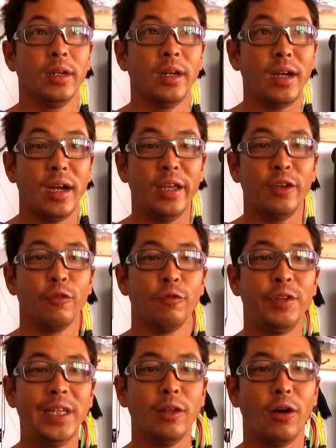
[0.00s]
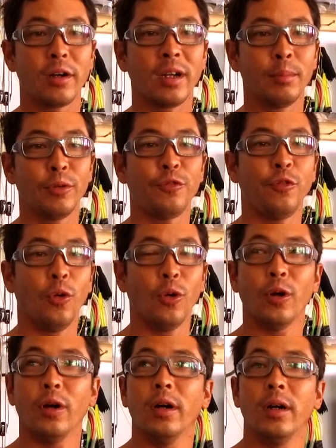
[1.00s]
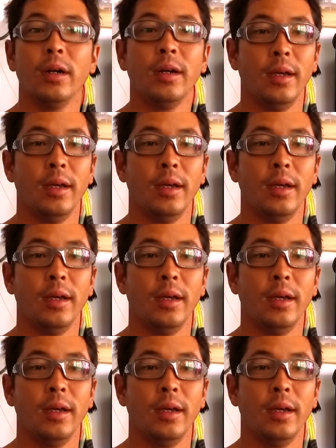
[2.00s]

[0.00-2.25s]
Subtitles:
Hi, vlog number 4.